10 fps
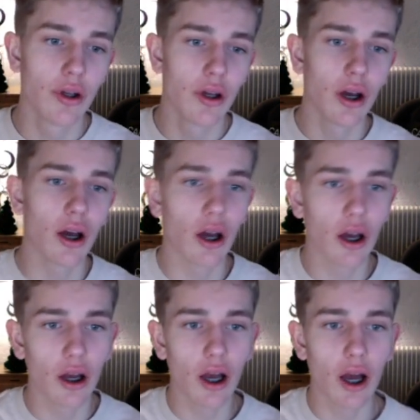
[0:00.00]

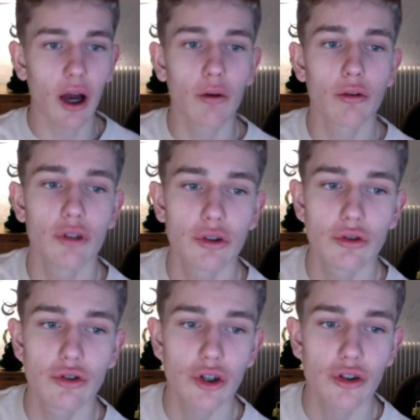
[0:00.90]
how you need to
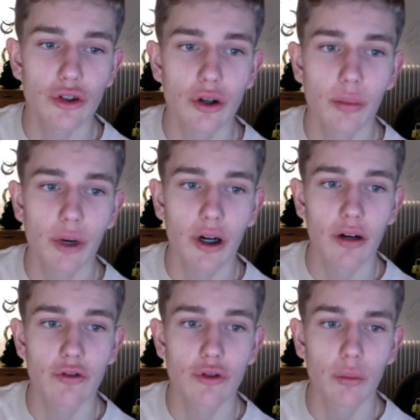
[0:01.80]
structure your
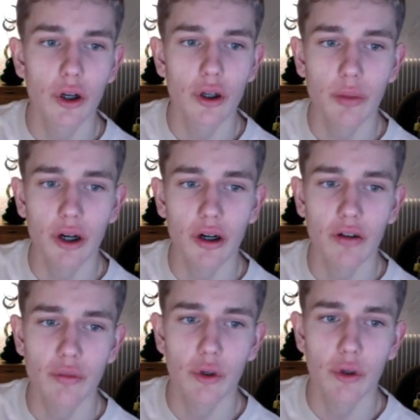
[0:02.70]
paragraphs. So body
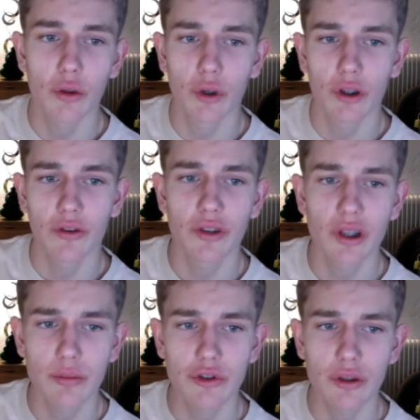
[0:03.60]
paragraphs, point 1,
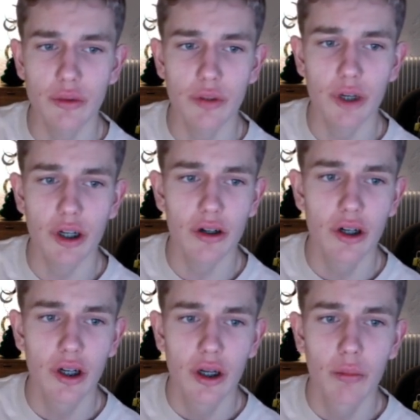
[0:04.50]
themes, subject matter,
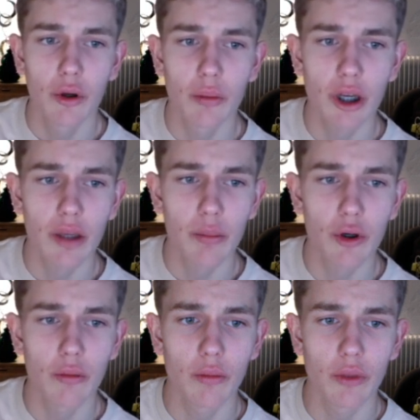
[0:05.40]
poem A,
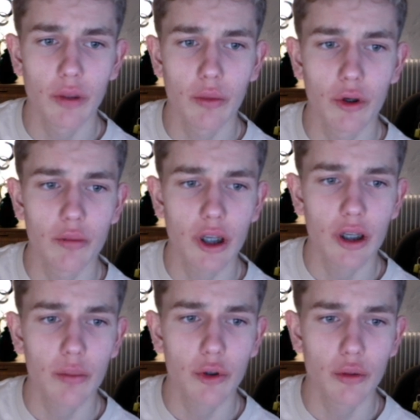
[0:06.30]
poem B, poem A,
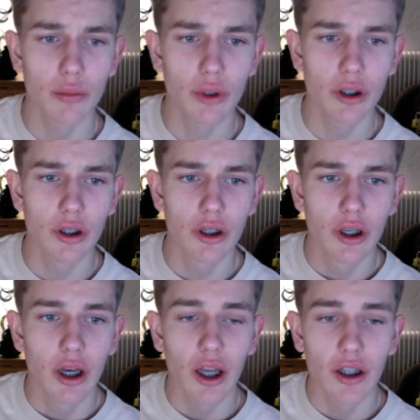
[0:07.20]
poem B.
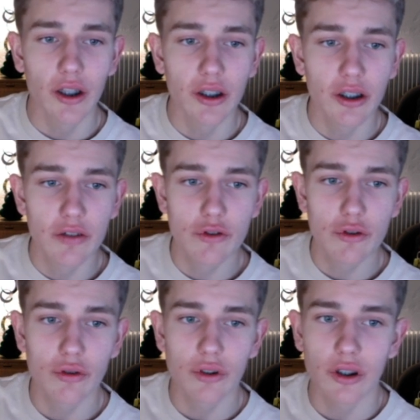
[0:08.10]
And then it gives
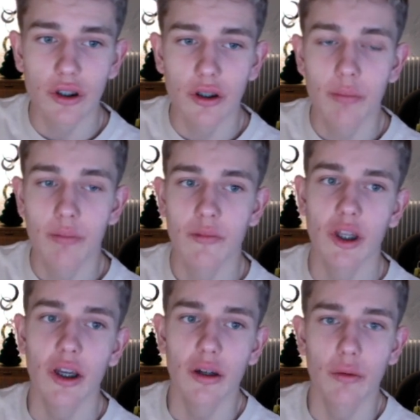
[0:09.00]
you the,
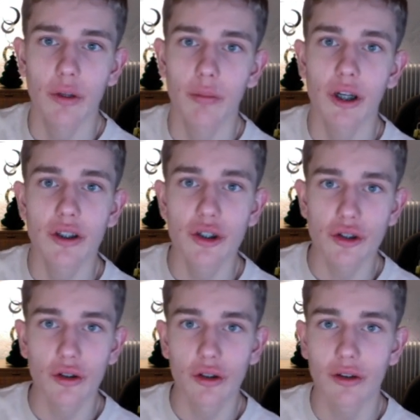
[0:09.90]
like what my
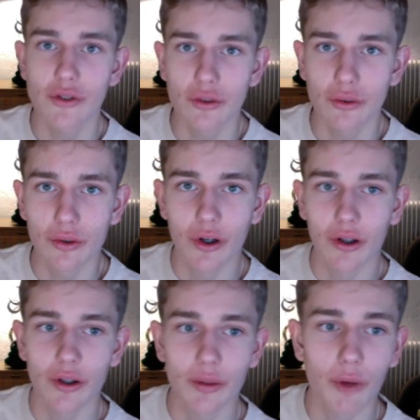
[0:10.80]
teacher loves to
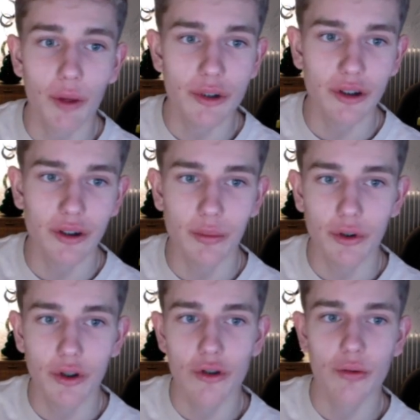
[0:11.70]
call it, mobslit
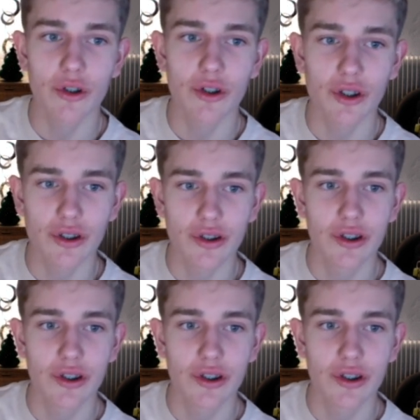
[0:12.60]
approach, which is